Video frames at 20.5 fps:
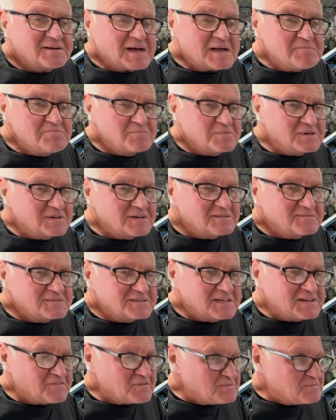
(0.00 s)
I'm yep. going to
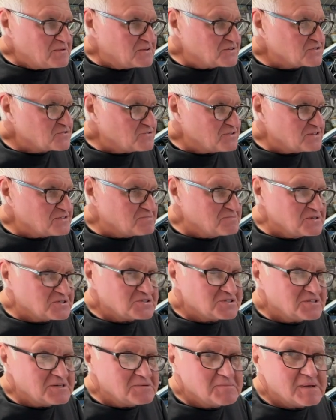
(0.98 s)
give him this
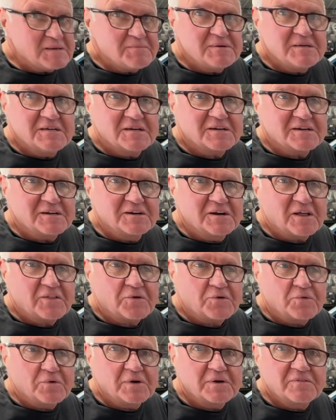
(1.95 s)
transmission and maybe yet
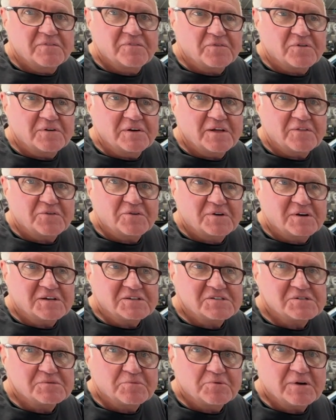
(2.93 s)
another one for another
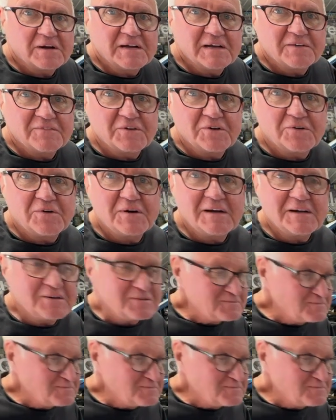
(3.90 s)
customer I have in Ohio.